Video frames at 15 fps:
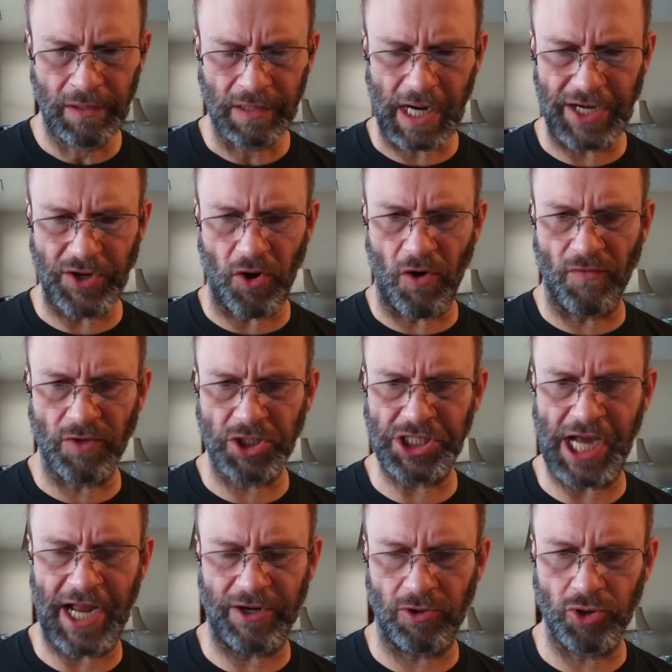kind of
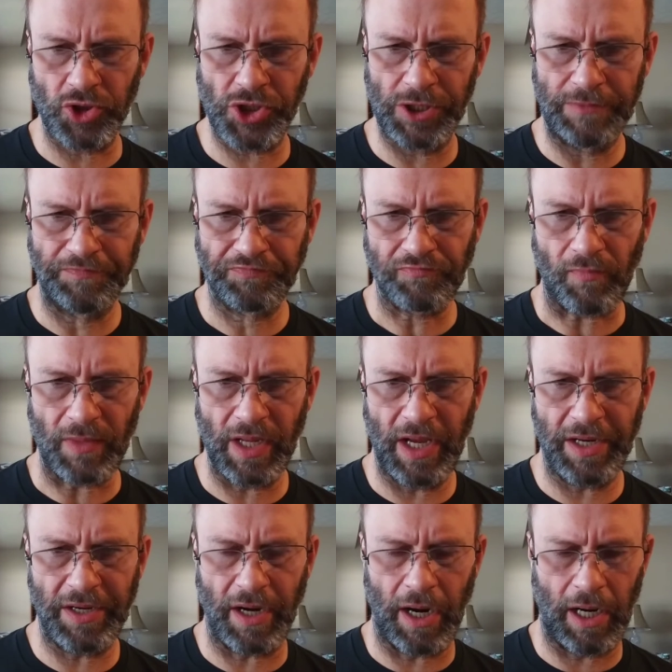overshadows
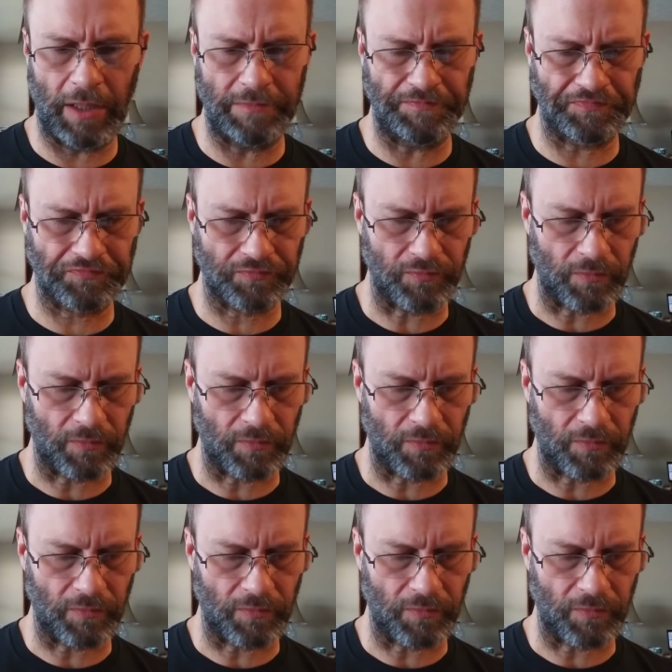it. Um,